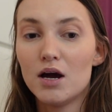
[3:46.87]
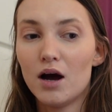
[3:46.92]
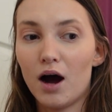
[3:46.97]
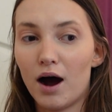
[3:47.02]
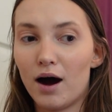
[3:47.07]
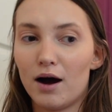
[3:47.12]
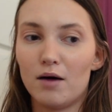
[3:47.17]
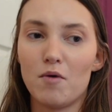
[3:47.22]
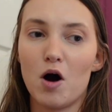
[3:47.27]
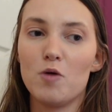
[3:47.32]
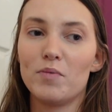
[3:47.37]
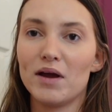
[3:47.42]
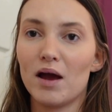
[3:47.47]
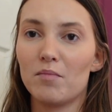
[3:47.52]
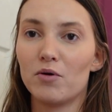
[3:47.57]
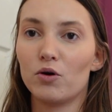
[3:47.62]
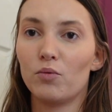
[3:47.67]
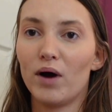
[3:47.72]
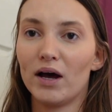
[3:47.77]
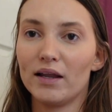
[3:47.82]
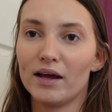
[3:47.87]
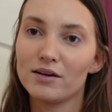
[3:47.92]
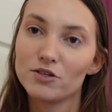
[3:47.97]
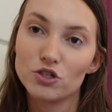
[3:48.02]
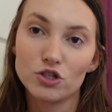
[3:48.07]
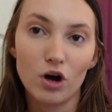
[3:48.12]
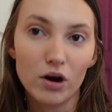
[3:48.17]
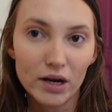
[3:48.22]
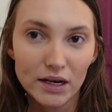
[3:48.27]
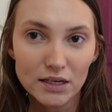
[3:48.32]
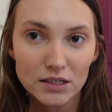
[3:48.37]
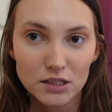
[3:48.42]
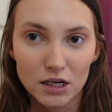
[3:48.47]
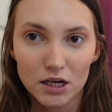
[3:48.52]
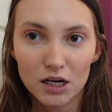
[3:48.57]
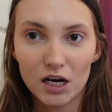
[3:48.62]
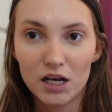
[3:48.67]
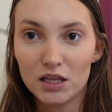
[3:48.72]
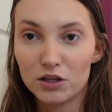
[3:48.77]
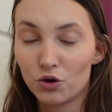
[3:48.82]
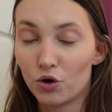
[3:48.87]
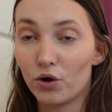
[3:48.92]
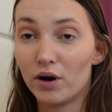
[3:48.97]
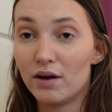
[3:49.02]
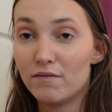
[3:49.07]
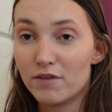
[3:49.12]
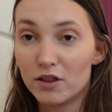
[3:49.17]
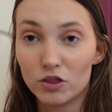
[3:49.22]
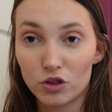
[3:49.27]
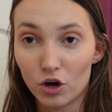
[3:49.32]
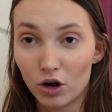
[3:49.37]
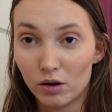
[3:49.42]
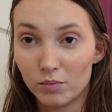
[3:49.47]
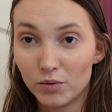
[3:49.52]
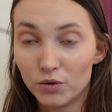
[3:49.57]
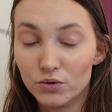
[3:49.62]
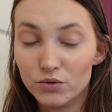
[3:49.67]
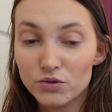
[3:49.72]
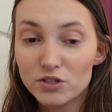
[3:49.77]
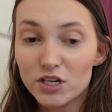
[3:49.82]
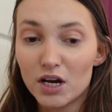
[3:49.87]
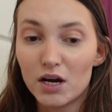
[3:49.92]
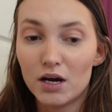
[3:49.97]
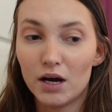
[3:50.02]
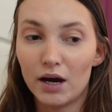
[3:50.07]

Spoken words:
I'll be able to wear like stockings underneath it or even thermals,